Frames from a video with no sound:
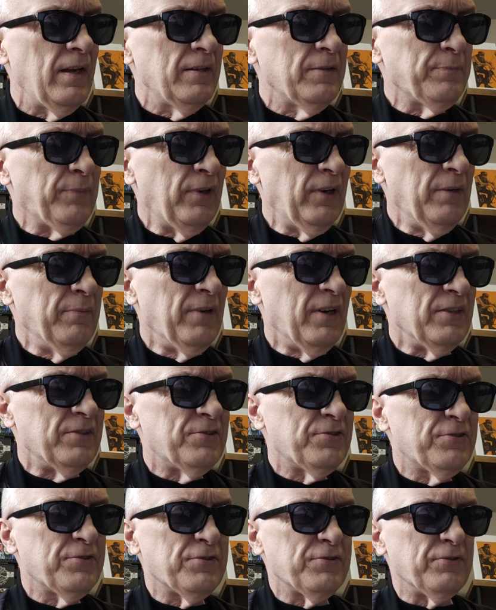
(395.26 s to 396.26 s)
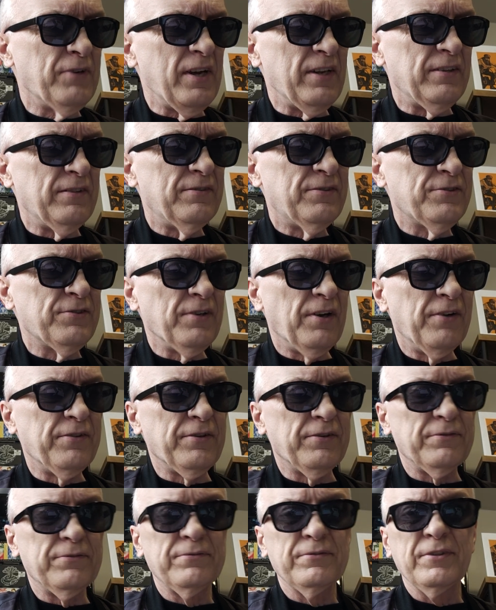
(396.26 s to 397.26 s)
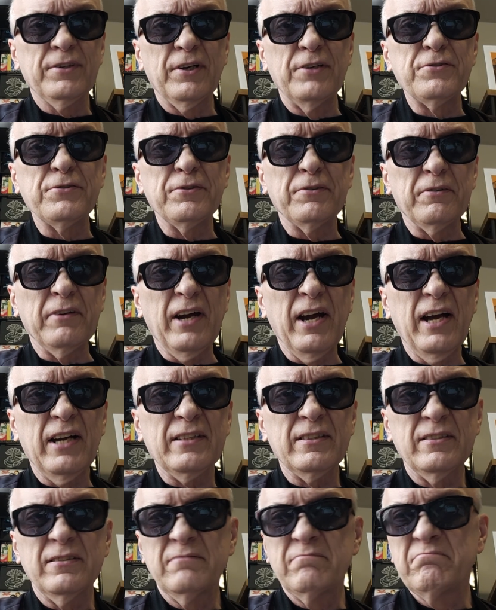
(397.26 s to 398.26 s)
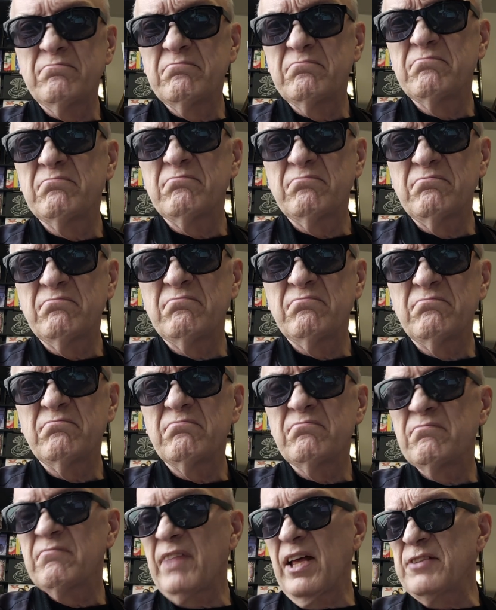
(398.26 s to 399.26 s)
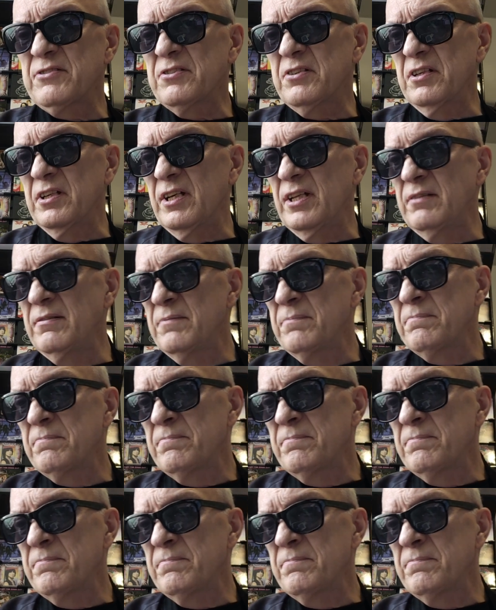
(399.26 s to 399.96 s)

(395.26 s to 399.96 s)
it's pretty much straight southern country rock. That's good.